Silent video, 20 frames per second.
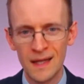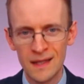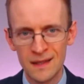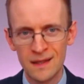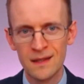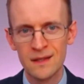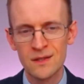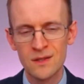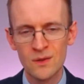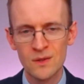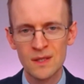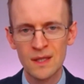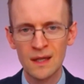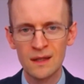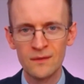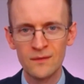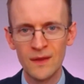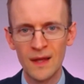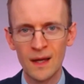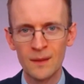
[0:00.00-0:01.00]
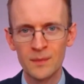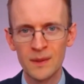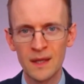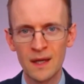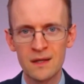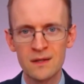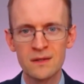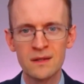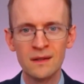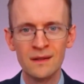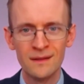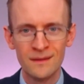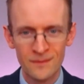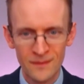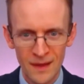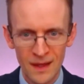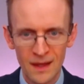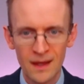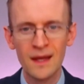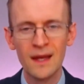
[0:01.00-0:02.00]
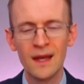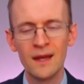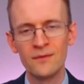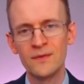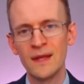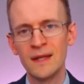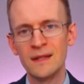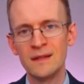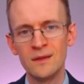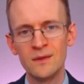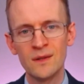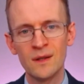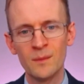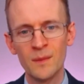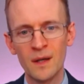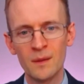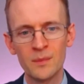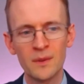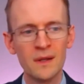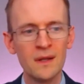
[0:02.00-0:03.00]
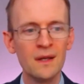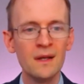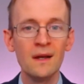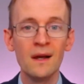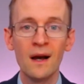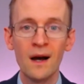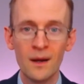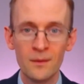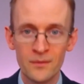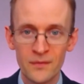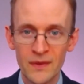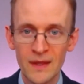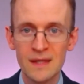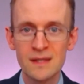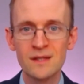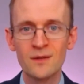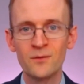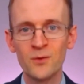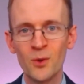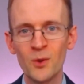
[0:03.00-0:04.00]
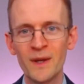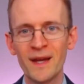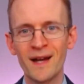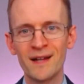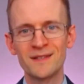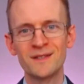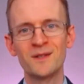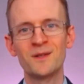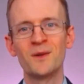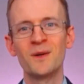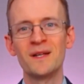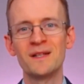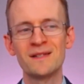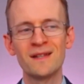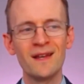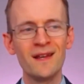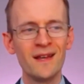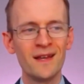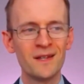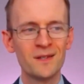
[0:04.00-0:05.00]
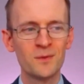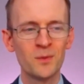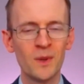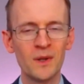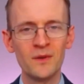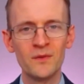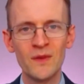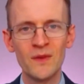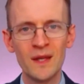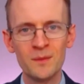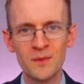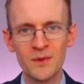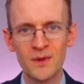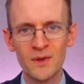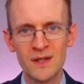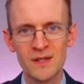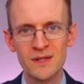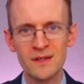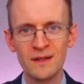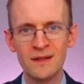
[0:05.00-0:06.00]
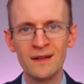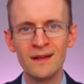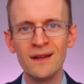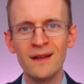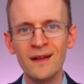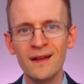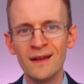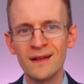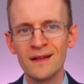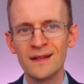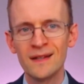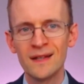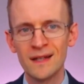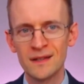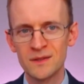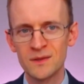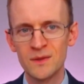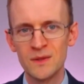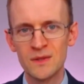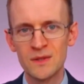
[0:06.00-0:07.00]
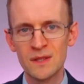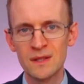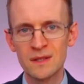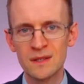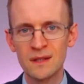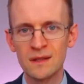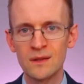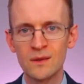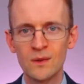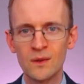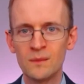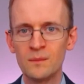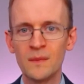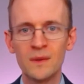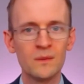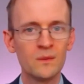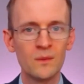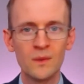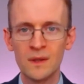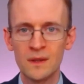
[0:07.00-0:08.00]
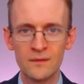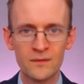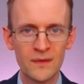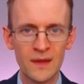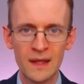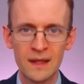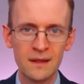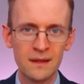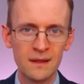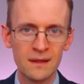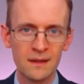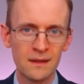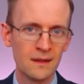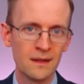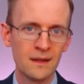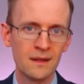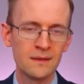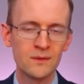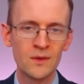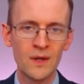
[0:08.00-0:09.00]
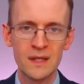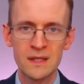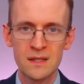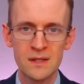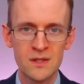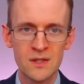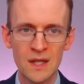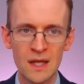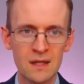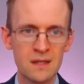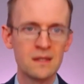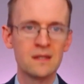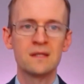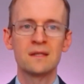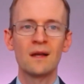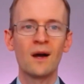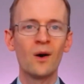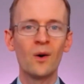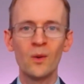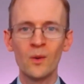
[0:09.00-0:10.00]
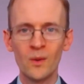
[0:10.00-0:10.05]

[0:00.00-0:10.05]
any issues ahead of the application if they do come up. This, of all categories, is one of the immigration categories that's undergone one of the greatest changes.